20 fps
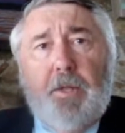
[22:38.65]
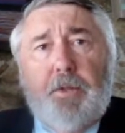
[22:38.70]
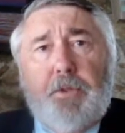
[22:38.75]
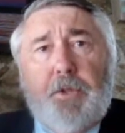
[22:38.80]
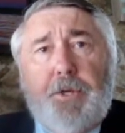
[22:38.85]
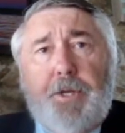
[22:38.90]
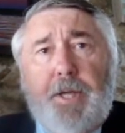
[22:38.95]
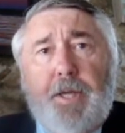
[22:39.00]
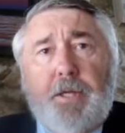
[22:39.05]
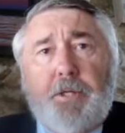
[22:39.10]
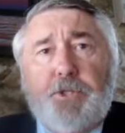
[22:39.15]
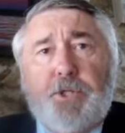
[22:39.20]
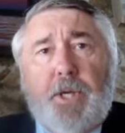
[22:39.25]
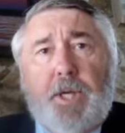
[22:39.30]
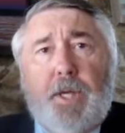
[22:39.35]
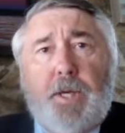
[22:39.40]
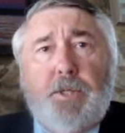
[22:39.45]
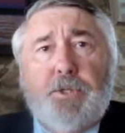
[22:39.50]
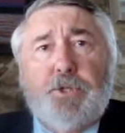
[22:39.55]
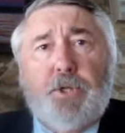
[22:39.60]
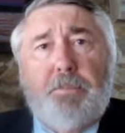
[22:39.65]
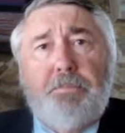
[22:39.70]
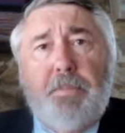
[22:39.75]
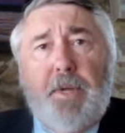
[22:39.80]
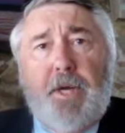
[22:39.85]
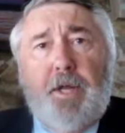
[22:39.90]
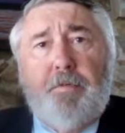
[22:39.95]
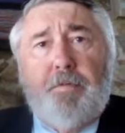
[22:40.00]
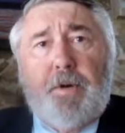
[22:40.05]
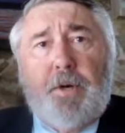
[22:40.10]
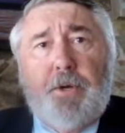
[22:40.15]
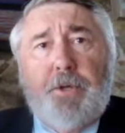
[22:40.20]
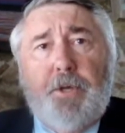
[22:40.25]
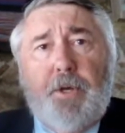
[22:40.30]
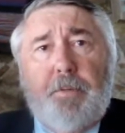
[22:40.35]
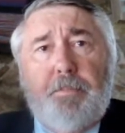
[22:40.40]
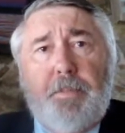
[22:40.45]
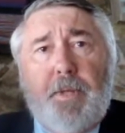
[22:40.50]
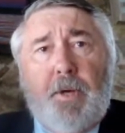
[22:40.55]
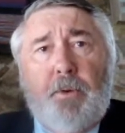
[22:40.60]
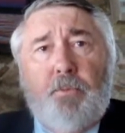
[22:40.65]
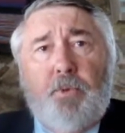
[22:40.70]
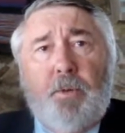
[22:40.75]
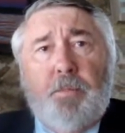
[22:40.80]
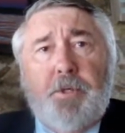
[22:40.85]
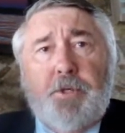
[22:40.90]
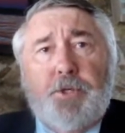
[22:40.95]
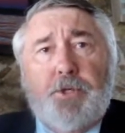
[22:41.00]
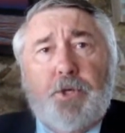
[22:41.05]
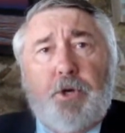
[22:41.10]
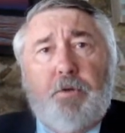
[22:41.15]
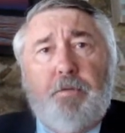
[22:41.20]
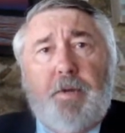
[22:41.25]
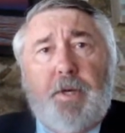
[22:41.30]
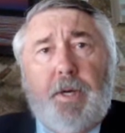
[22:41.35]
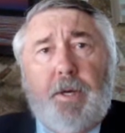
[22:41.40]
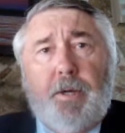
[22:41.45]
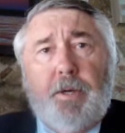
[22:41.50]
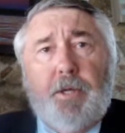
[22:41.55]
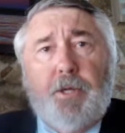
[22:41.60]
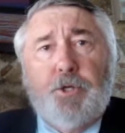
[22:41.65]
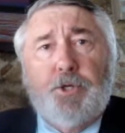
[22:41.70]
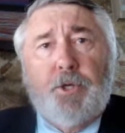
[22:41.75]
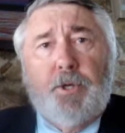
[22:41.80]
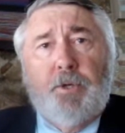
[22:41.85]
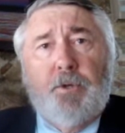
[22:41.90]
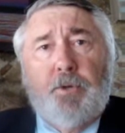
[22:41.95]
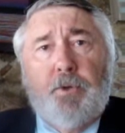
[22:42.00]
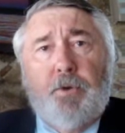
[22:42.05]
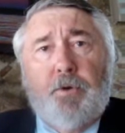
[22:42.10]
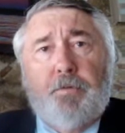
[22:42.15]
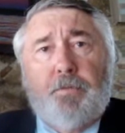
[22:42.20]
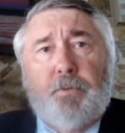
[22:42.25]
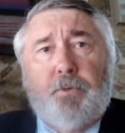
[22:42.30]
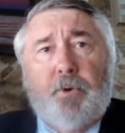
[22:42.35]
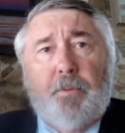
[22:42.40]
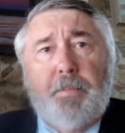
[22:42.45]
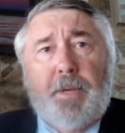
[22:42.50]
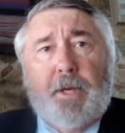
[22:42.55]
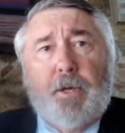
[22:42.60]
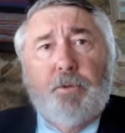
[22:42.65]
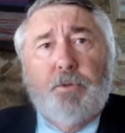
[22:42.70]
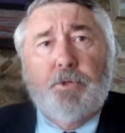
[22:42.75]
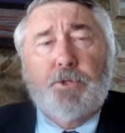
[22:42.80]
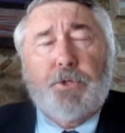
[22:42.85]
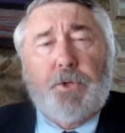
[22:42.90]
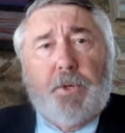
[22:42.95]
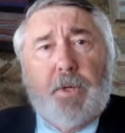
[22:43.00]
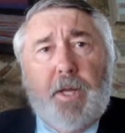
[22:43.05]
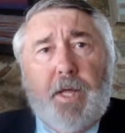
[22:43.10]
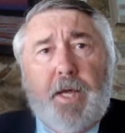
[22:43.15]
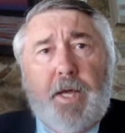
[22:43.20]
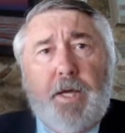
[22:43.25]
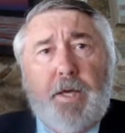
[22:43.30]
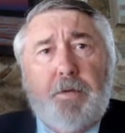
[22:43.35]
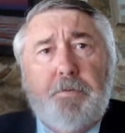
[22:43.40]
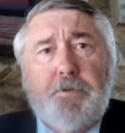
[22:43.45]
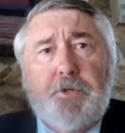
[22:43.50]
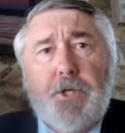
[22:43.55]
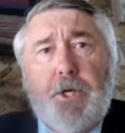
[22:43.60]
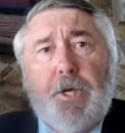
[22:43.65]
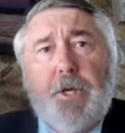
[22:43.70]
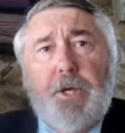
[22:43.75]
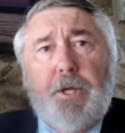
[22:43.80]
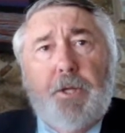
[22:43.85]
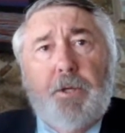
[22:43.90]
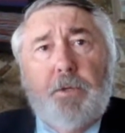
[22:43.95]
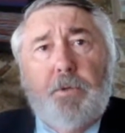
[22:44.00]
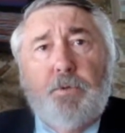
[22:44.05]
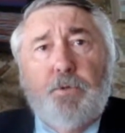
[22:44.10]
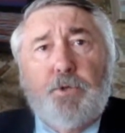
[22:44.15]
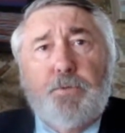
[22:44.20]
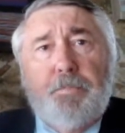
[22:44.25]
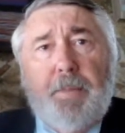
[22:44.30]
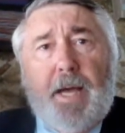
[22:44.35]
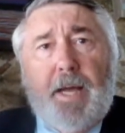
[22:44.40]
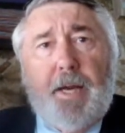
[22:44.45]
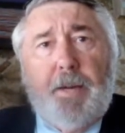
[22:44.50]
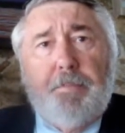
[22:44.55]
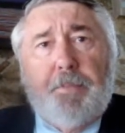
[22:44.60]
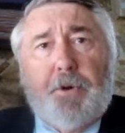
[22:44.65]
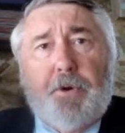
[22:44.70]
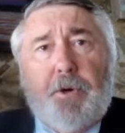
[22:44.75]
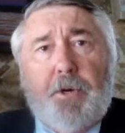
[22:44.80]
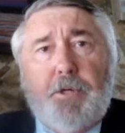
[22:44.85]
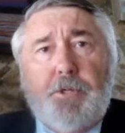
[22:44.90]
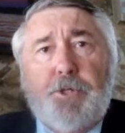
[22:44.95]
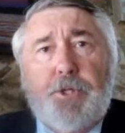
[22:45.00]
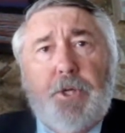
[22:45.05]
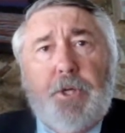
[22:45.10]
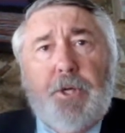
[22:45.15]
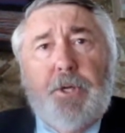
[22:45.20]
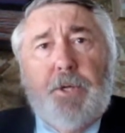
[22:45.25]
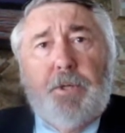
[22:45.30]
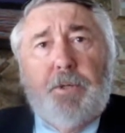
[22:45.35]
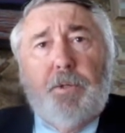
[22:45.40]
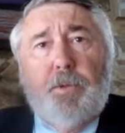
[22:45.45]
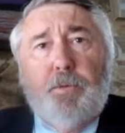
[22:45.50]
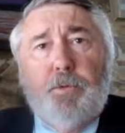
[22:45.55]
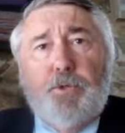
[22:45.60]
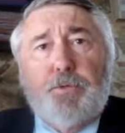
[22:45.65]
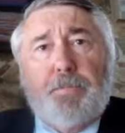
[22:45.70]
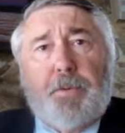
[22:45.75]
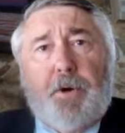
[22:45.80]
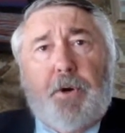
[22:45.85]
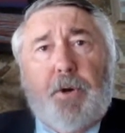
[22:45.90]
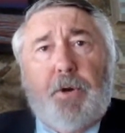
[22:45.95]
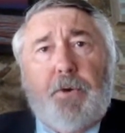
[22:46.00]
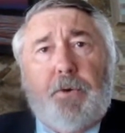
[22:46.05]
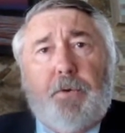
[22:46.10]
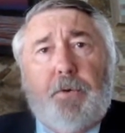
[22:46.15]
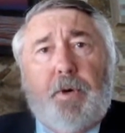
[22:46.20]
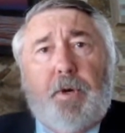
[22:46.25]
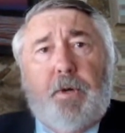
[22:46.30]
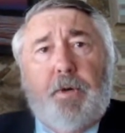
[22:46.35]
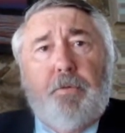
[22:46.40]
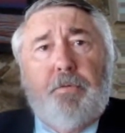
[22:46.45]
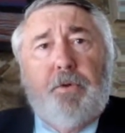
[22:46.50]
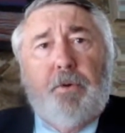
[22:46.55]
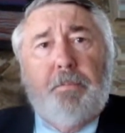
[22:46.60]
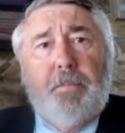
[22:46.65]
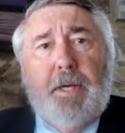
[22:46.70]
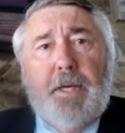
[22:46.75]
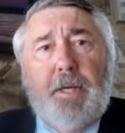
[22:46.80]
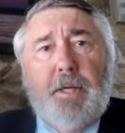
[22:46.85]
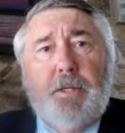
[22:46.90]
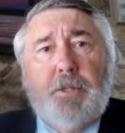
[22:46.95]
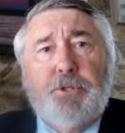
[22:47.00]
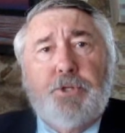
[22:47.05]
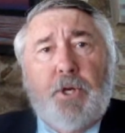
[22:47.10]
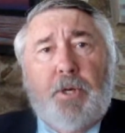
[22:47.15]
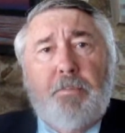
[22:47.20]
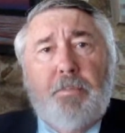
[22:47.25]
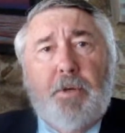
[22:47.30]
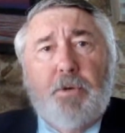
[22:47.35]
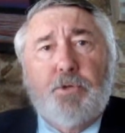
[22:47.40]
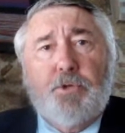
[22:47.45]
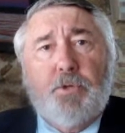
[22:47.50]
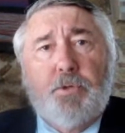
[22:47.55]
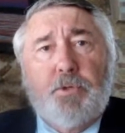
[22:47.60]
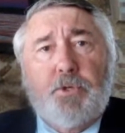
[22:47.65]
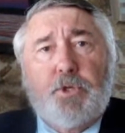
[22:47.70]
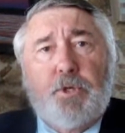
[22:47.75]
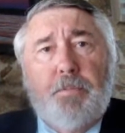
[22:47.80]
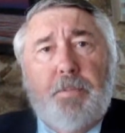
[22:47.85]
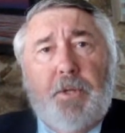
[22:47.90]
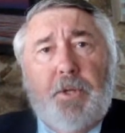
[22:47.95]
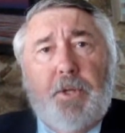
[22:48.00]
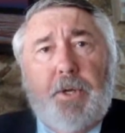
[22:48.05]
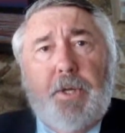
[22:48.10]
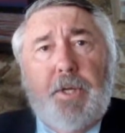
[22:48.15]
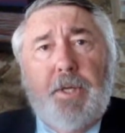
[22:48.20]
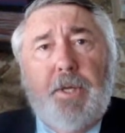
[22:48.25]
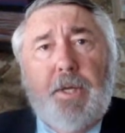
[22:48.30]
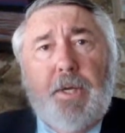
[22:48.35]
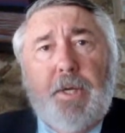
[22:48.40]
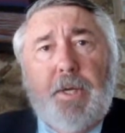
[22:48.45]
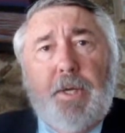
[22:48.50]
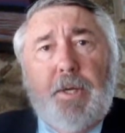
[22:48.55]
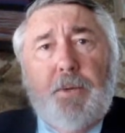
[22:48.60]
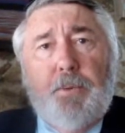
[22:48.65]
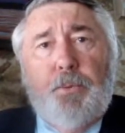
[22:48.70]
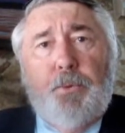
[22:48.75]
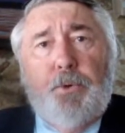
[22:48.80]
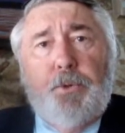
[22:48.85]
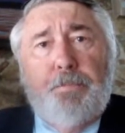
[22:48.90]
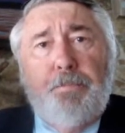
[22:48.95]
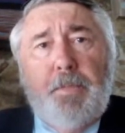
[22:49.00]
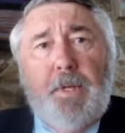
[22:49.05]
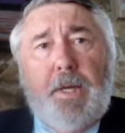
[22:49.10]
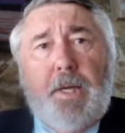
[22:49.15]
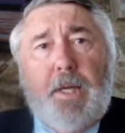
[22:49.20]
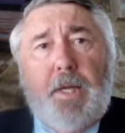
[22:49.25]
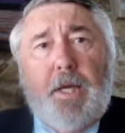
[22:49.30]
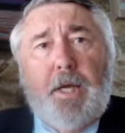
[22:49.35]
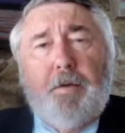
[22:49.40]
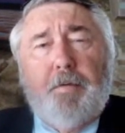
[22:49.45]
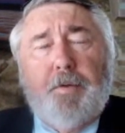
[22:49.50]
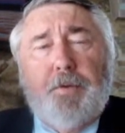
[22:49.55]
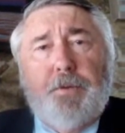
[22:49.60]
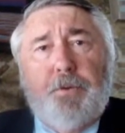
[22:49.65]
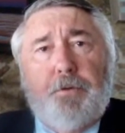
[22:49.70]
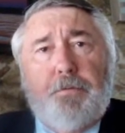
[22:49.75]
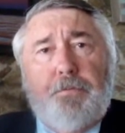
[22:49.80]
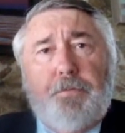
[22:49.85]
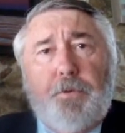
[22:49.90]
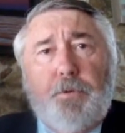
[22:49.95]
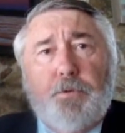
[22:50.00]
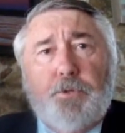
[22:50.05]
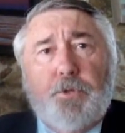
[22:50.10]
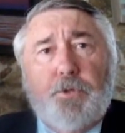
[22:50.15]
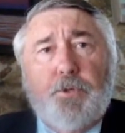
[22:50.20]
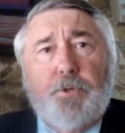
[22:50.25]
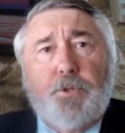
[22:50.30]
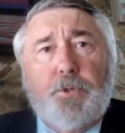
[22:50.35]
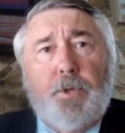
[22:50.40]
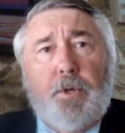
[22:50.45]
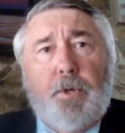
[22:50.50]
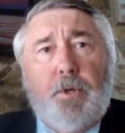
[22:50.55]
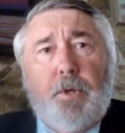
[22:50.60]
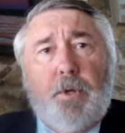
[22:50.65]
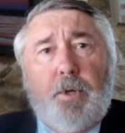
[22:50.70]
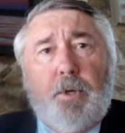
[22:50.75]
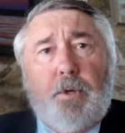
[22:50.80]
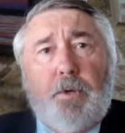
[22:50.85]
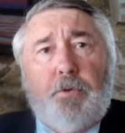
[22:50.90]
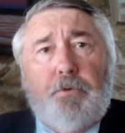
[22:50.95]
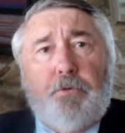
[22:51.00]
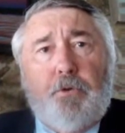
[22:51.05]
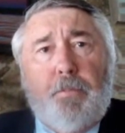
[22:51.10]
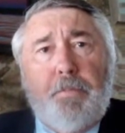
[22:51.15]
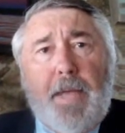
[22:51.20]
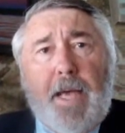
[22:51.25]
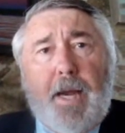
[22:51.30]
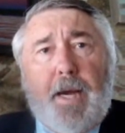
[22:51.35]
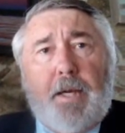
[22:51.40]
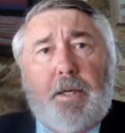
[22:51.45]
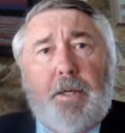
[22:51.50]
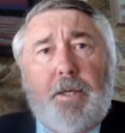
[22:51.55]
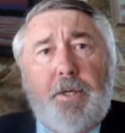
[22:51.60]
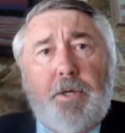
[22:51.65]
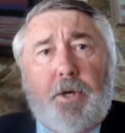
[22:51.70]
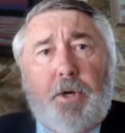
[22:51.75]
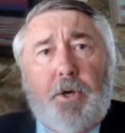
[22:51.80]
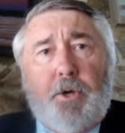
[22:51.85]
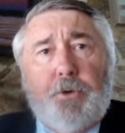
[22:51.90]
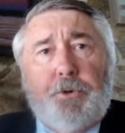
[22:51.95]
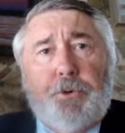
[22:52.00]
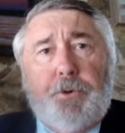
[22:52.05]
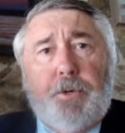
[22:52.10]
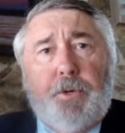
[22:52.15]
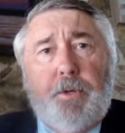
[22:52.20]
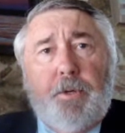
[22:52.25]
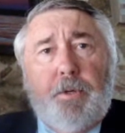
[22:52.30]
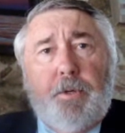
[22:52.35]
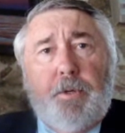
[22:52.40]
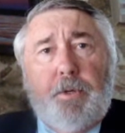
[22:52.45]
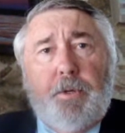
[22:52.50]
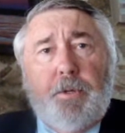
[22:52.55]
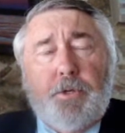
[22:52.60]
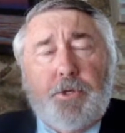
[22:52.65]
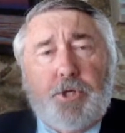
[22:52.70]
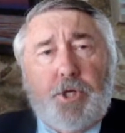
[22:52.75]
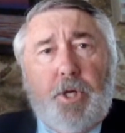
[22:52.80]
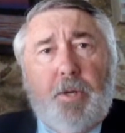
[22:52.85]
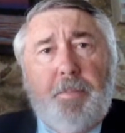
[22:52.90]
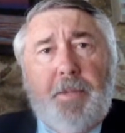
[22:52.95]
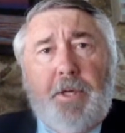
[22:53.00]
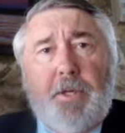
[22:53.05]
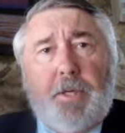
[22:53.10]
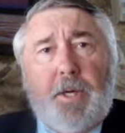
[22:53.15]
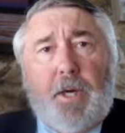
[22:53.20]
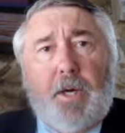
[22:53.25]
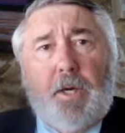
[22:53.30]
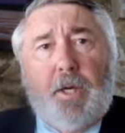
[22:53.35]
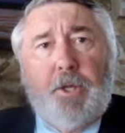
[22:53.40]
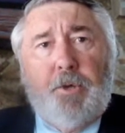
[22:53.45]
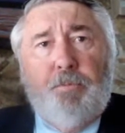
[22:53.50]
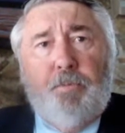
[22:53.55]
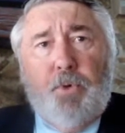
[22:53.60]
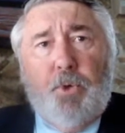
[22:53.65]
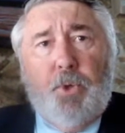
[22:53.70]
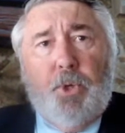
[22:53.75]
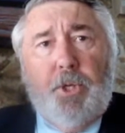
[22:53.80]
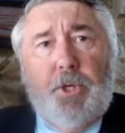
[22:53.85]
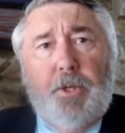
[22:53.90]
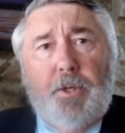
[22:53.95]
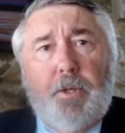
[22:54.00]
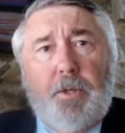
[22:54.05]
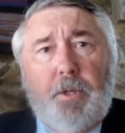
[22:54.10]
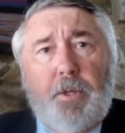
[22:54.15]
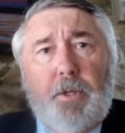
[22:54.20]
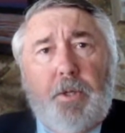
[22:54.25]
The downside is that many of our young men and women serving our nation in uniform may lose their lives, lose body parts, lose part or all of their minds and emotional stability, with many having their futures dramatically altered, some entirely ruined.